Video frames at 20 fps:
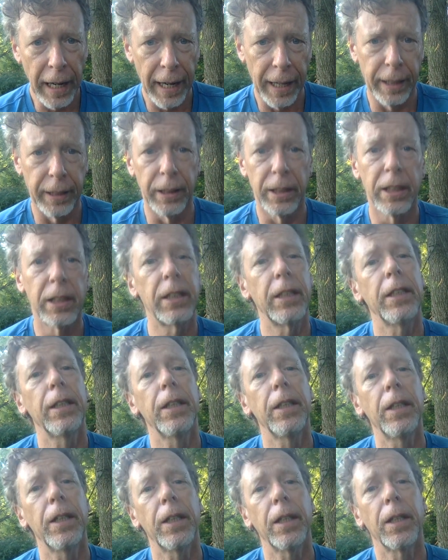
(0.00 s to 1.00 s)
and
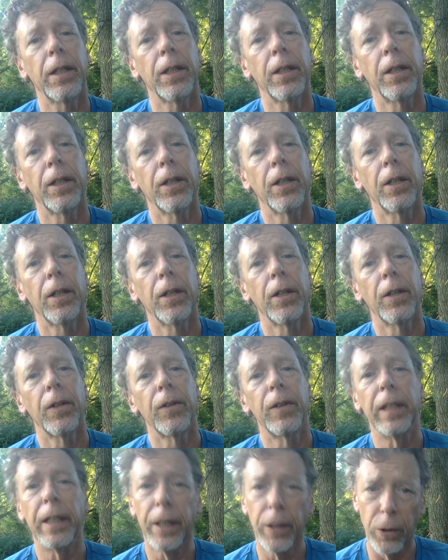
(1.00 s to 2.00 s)
see
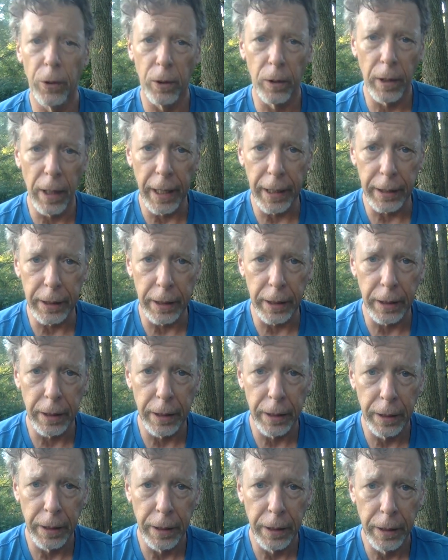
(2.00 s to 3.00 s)
the inner light
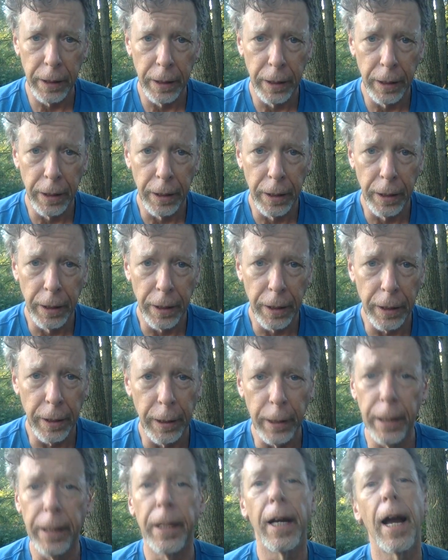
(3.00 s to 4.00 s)

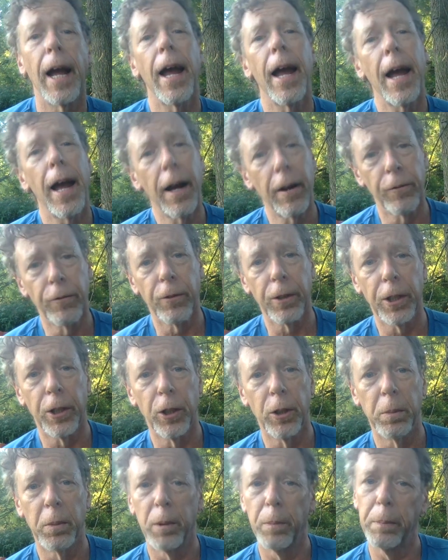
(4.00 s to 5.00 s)
in every
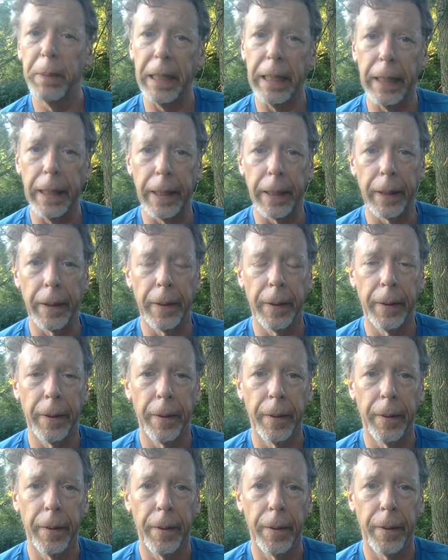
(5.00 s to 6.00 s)
human being,
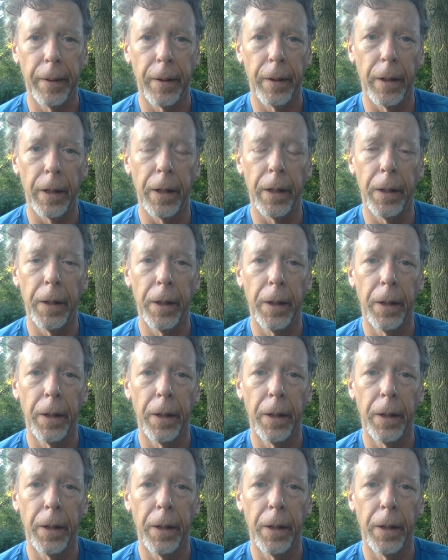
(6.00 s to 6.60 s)
right?